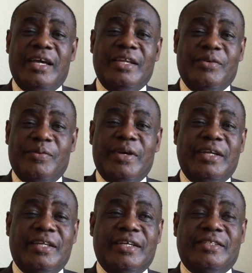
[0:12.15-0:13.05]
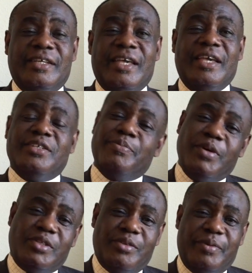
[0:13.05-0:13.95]
In a way that he
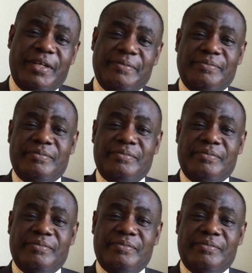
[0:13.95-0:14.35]
spoke to me.